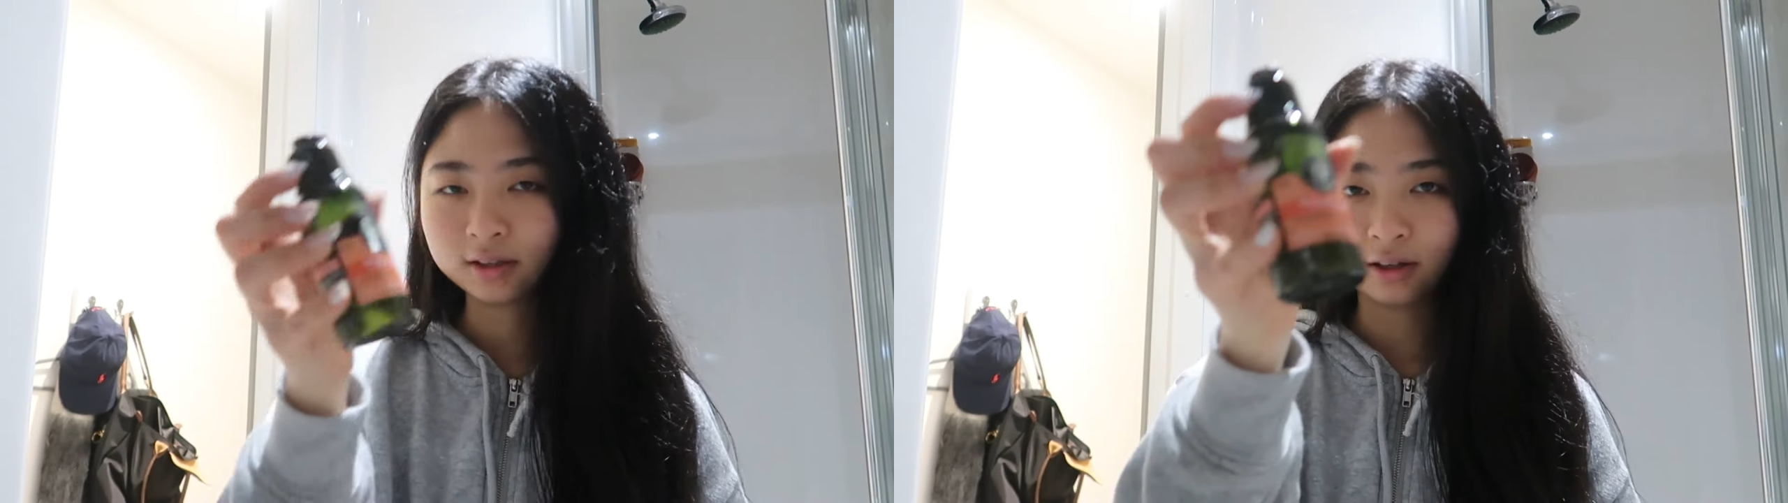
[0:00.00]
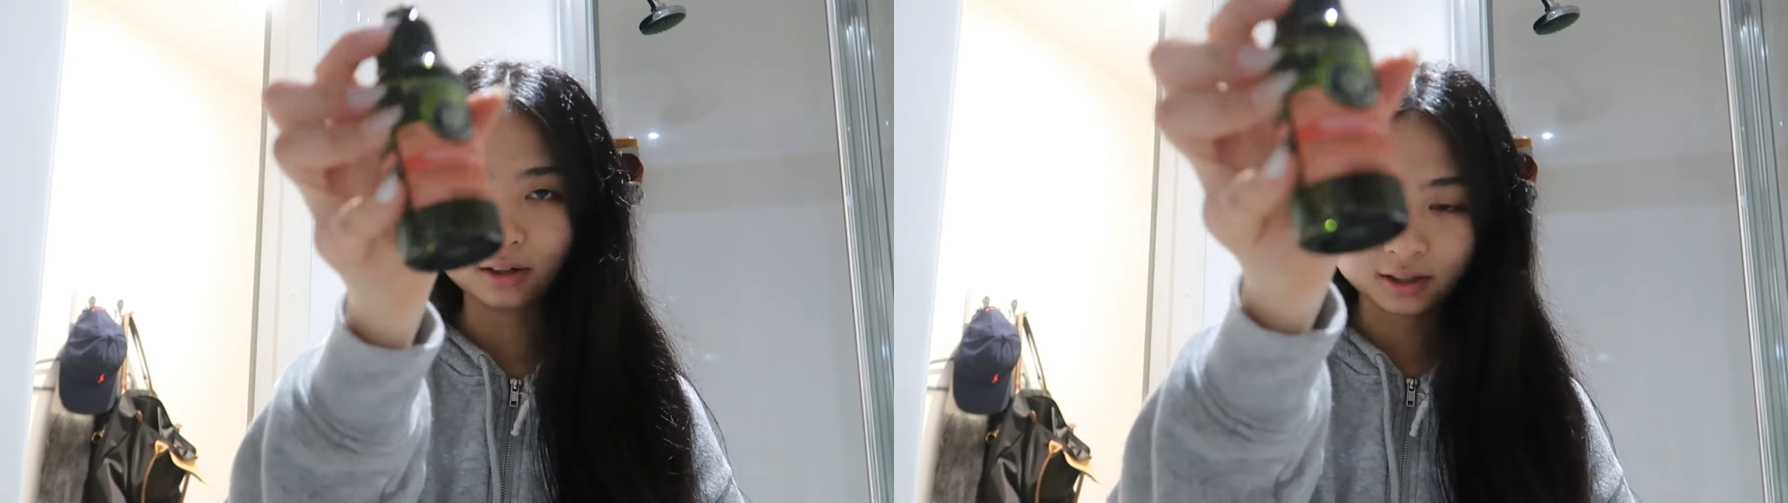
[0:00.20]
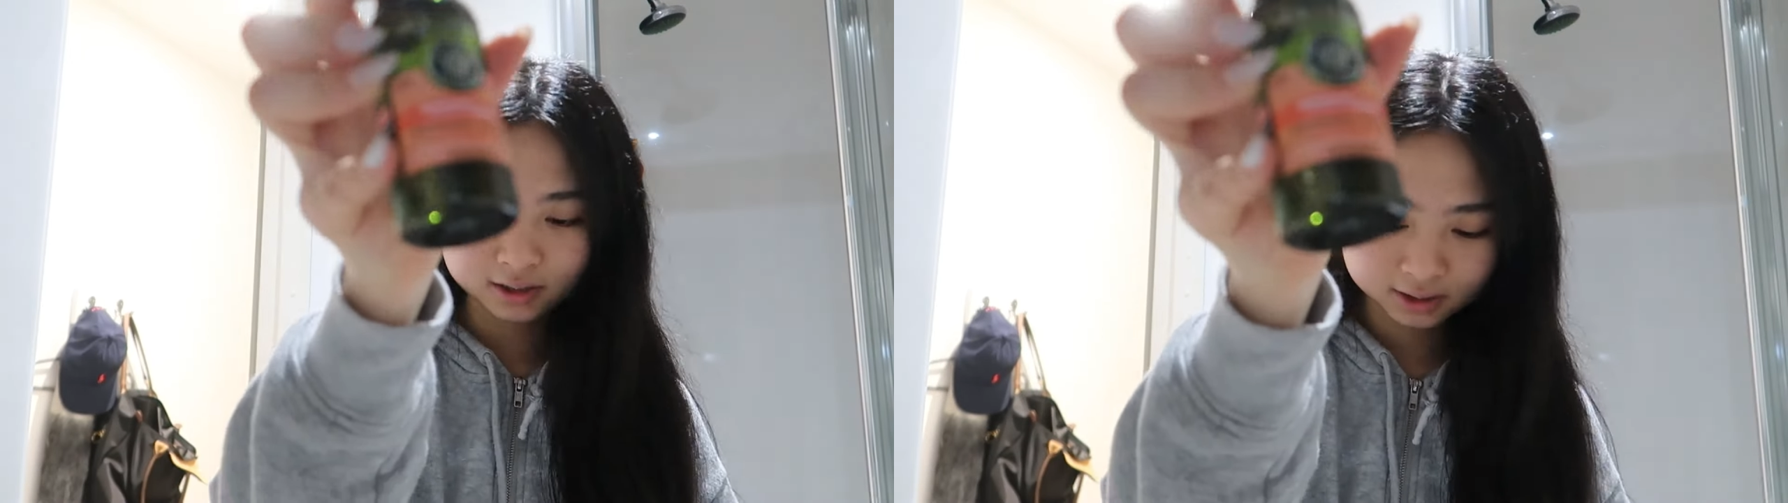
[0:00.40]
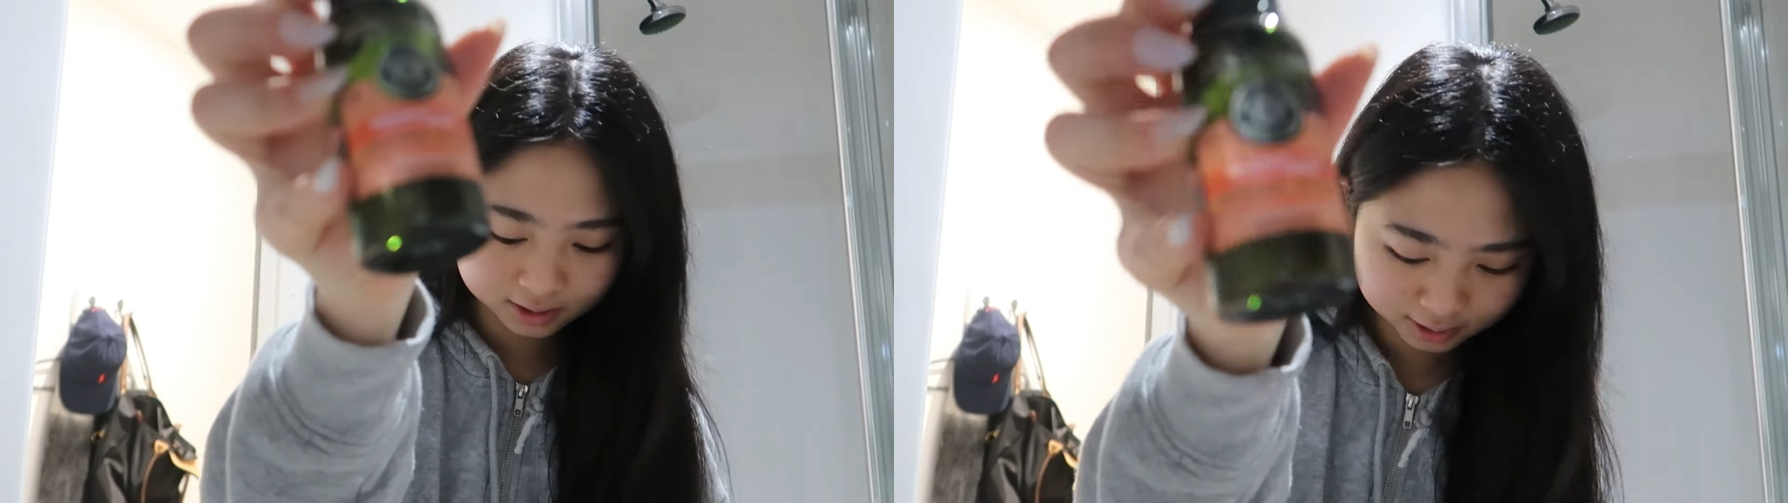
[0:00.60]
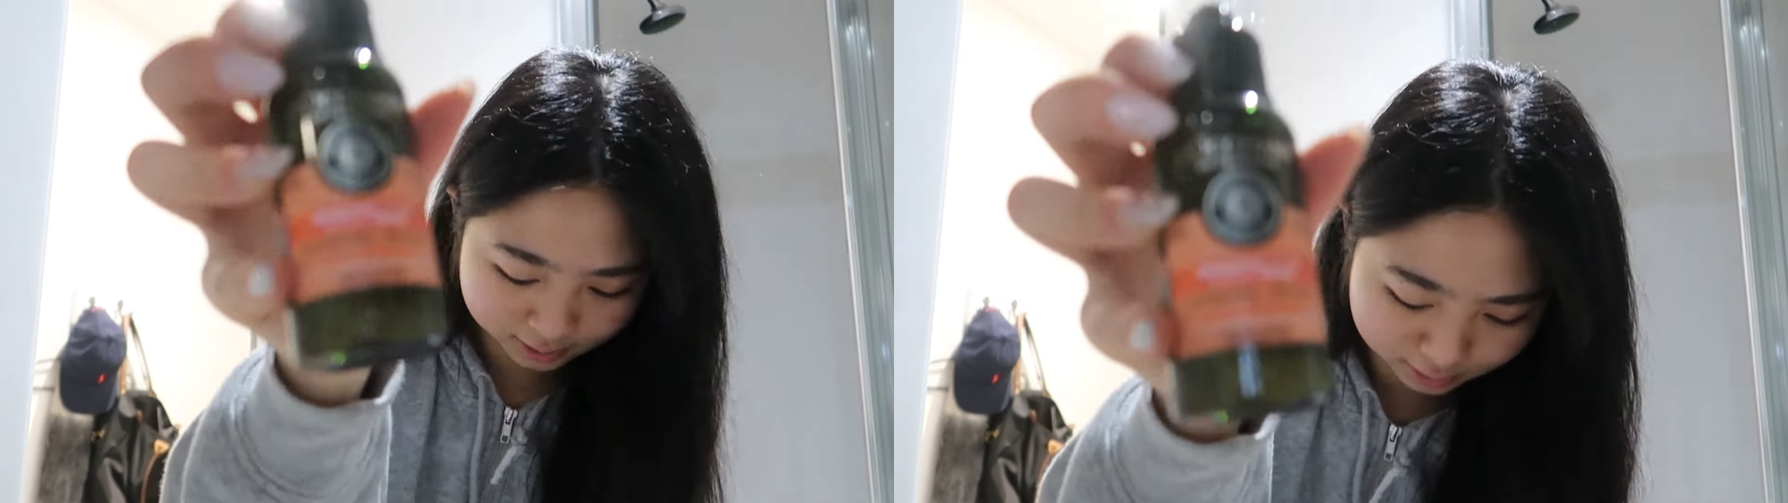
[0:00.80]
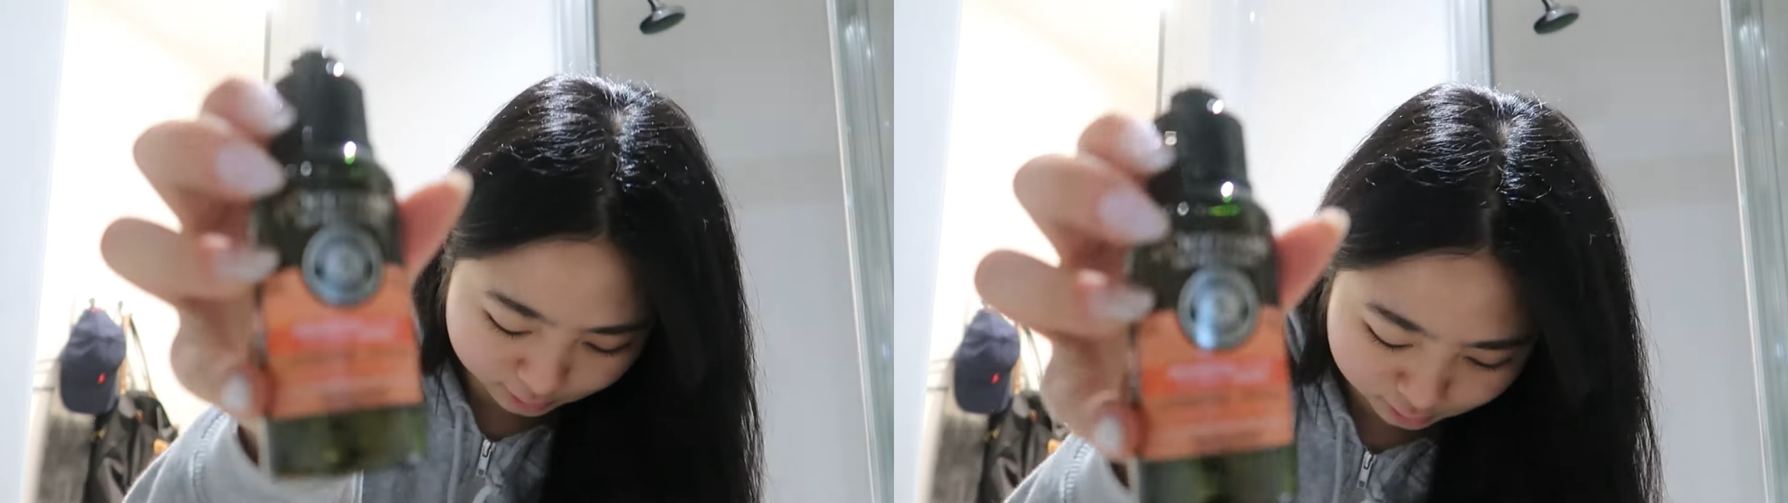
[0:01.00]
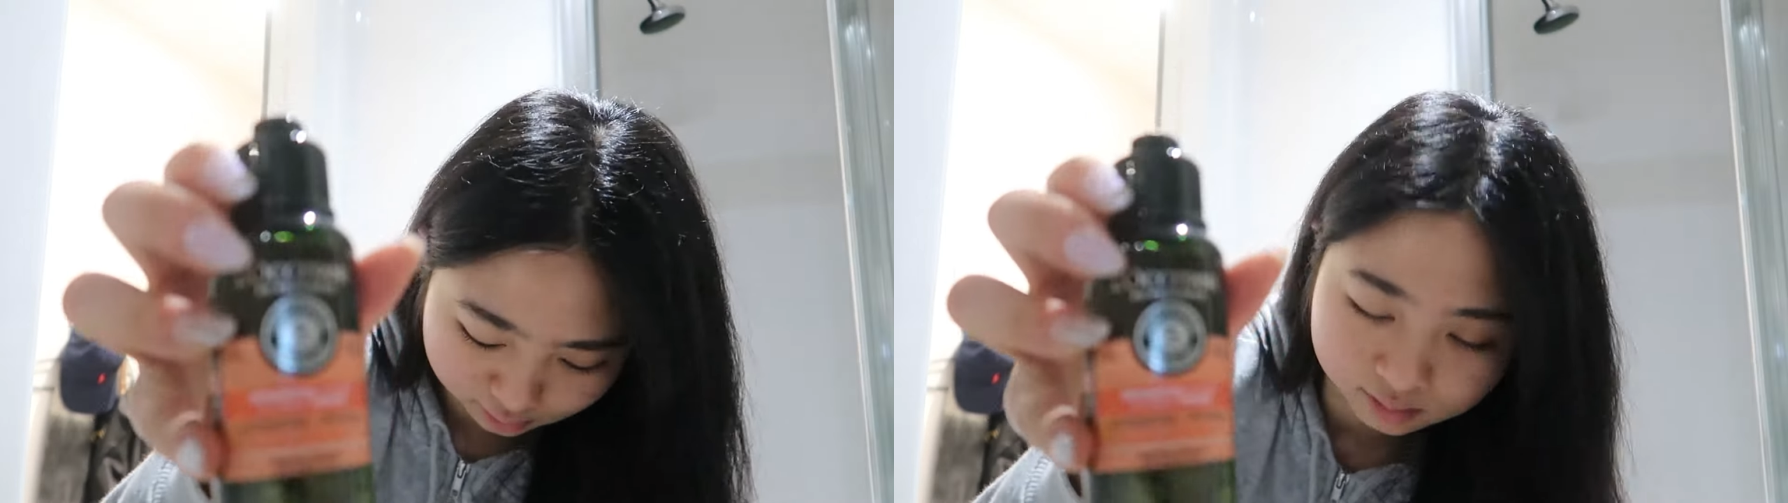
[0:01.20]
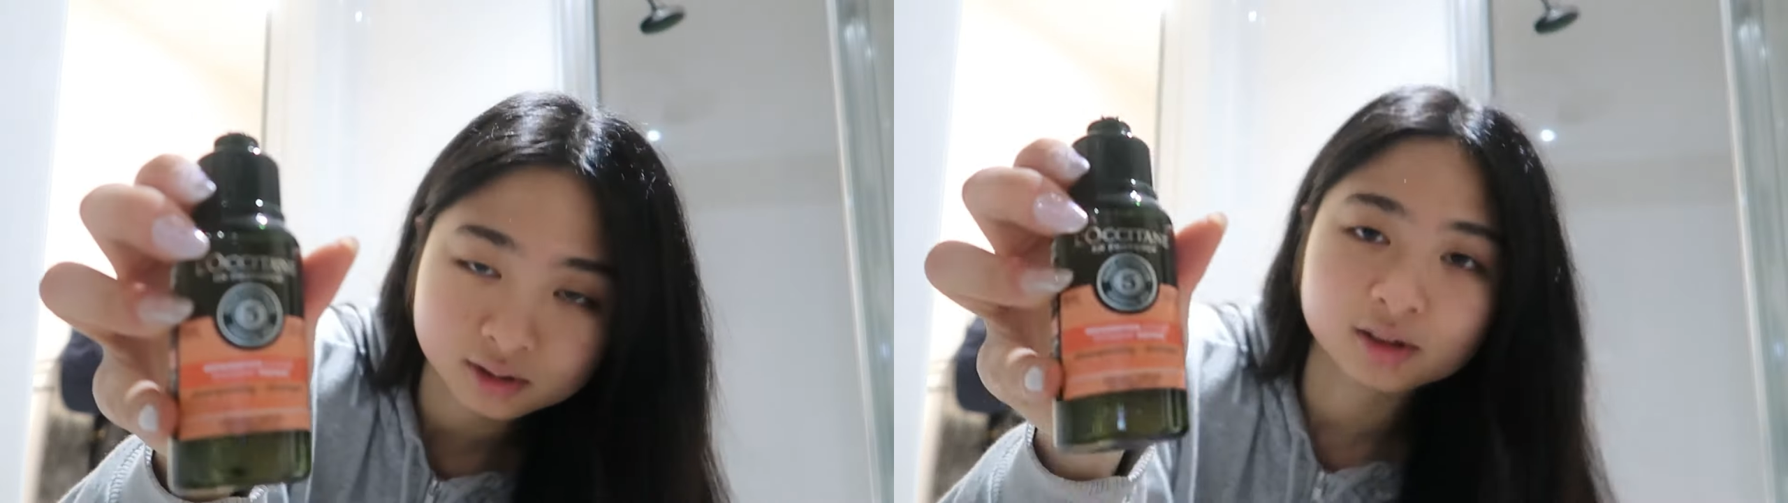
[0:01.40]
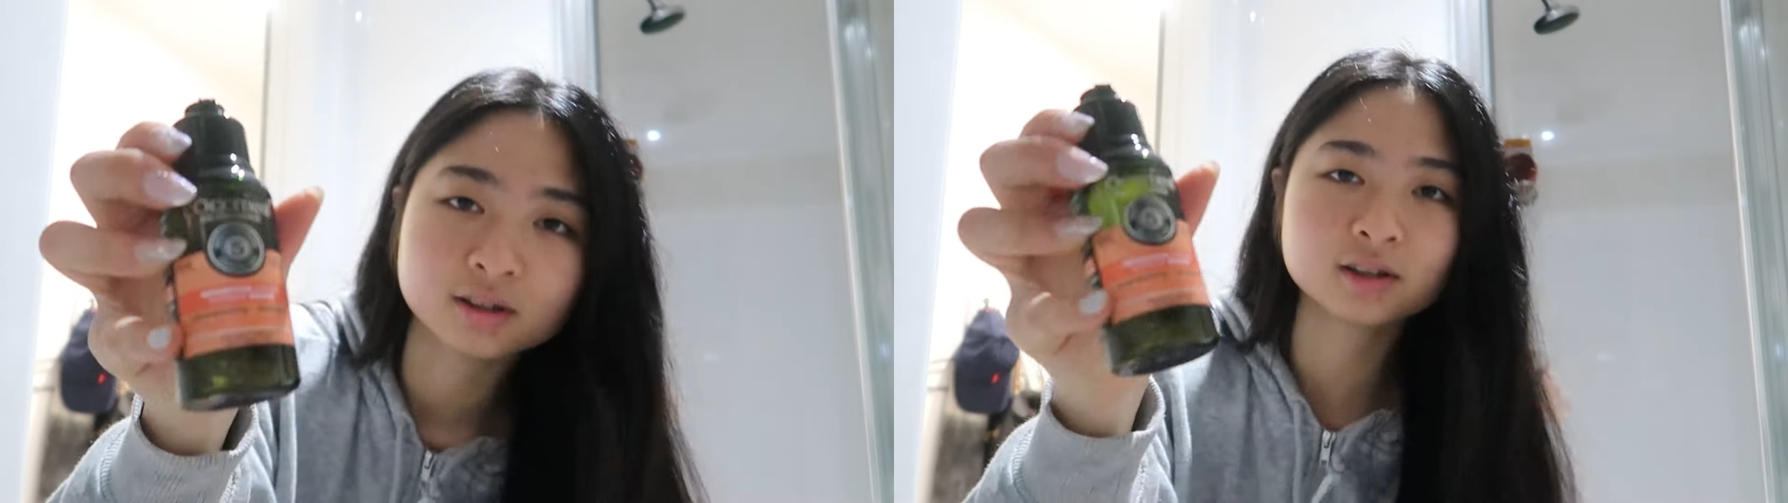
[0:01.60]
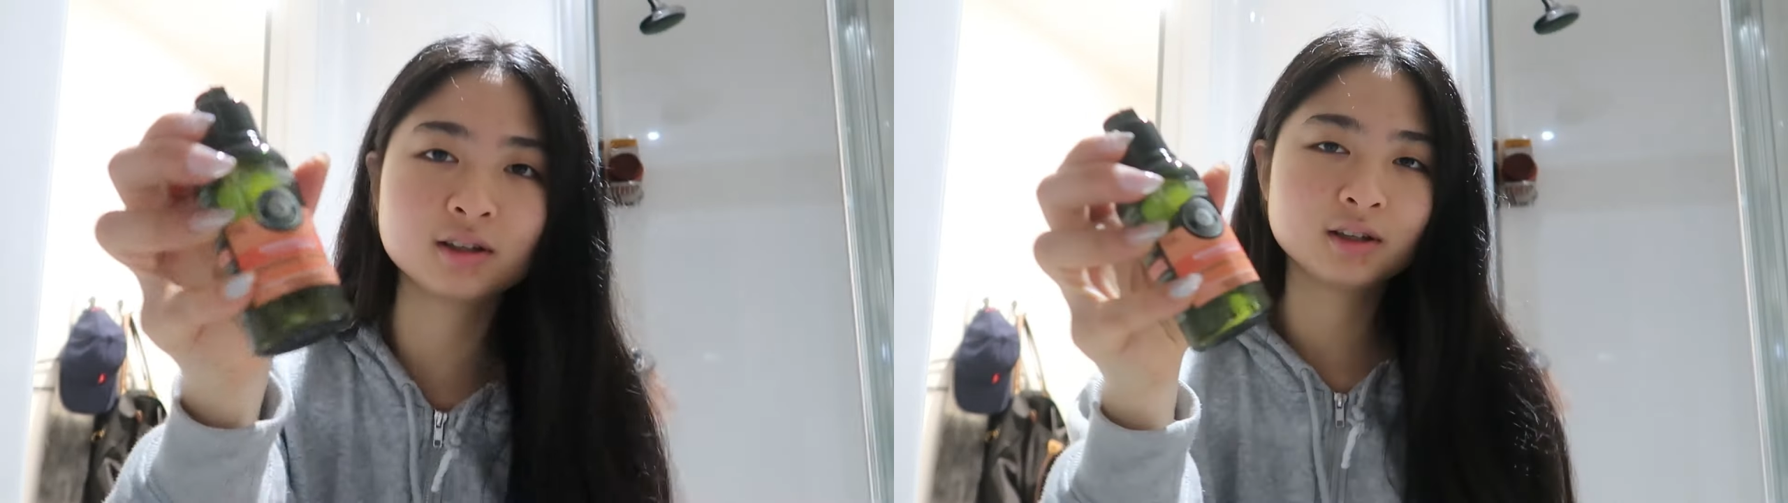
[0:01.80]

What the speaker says: L'Occitane